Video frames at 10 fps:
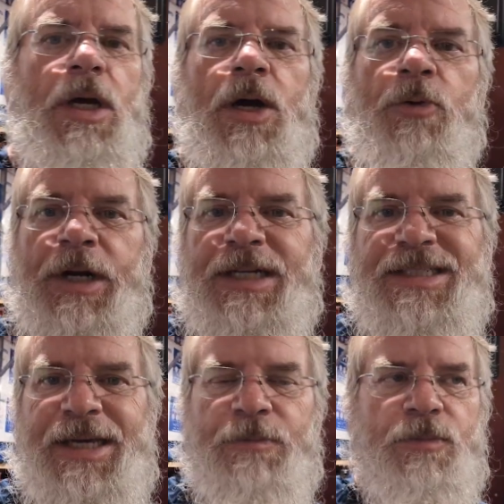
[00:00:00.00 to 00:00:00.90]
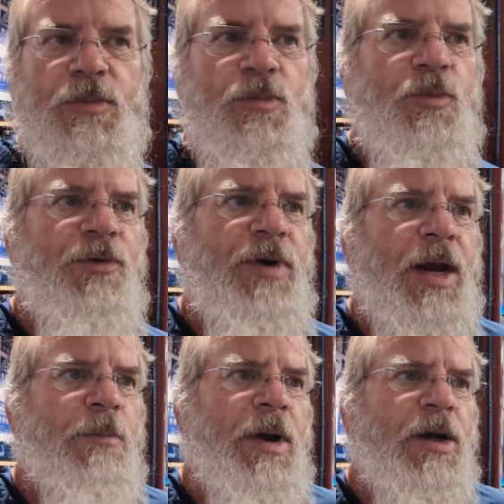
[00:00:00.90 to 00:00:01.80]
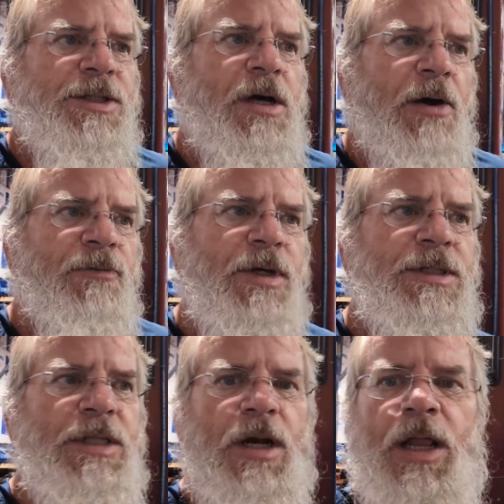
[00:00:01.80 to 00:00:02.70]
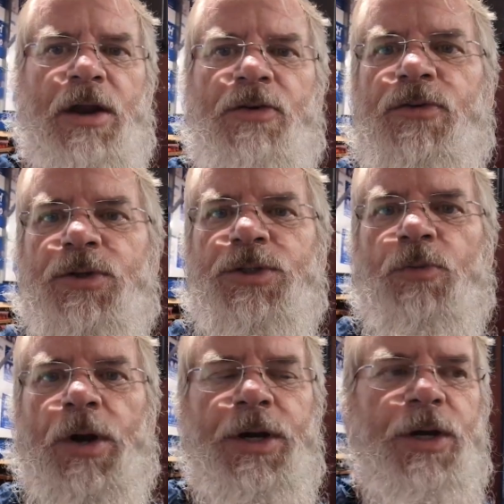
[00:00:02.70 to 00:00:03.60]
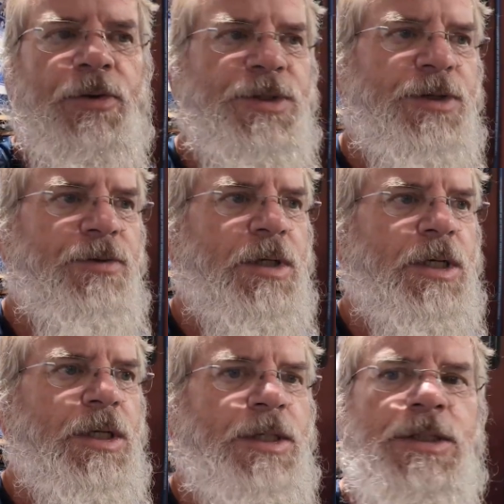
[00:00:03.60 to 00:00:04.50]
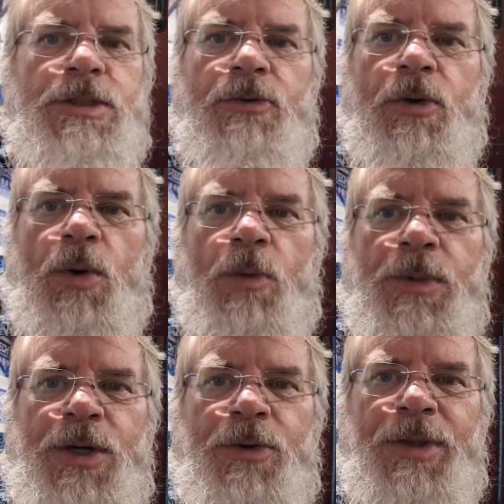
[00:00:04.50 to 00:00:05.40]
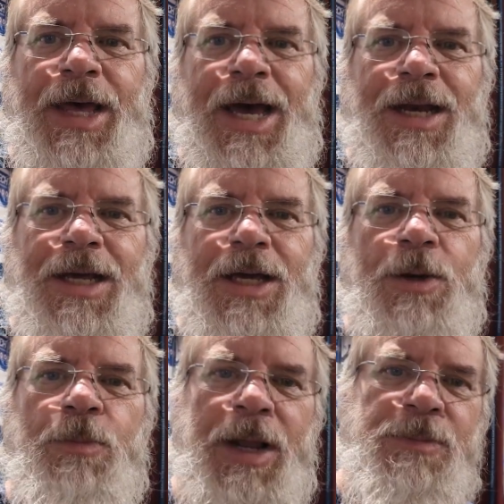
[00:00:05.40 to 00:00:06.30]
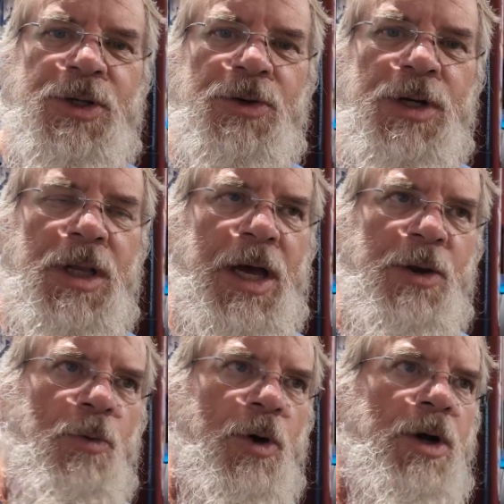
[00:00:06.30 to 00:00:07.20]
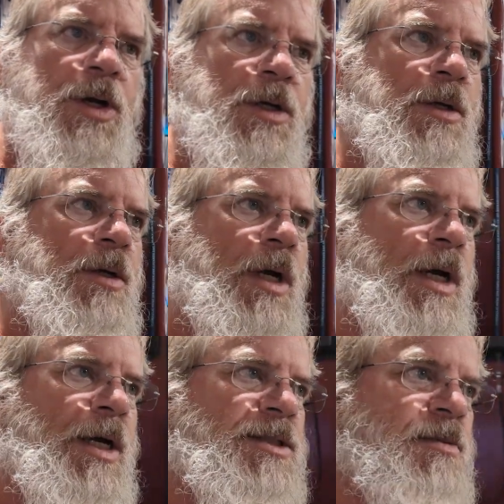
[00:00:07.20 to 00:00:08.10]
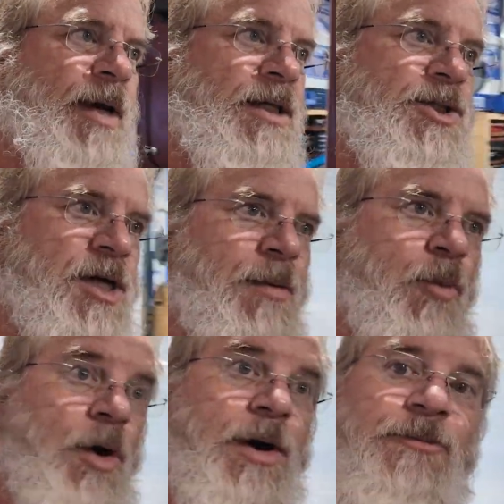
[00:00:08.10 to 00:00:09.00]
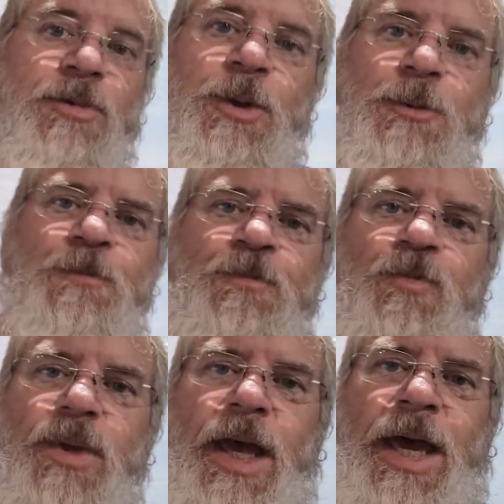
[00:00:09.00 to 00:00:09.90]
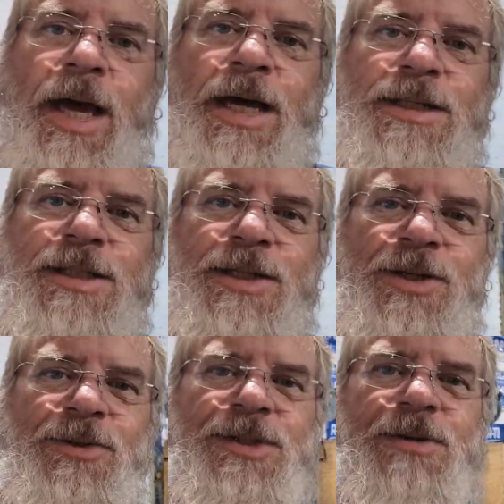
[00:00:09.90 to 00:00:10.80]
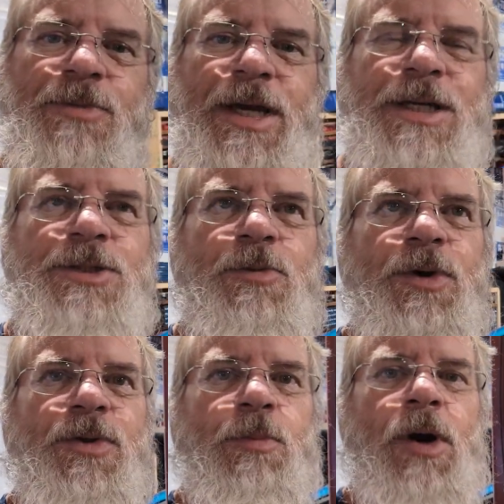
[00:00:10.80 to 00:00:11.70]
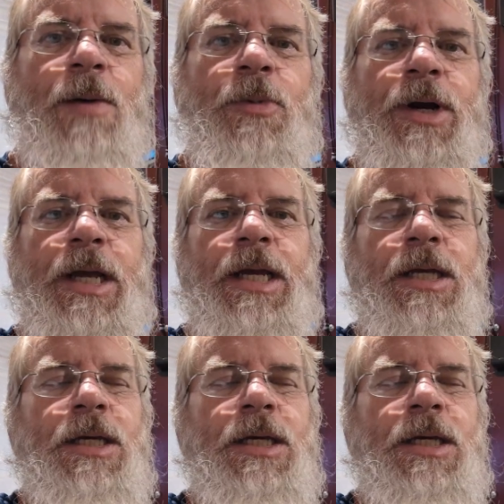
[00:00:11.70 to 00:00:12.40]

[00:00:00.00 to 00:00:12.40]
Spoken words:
we're going to skip. We've got a marriage conference that a lot of the folks wanted to go to, so we won't be doing that. But I've been doing a lot of work to make the shop more comfortable and to do some things with the property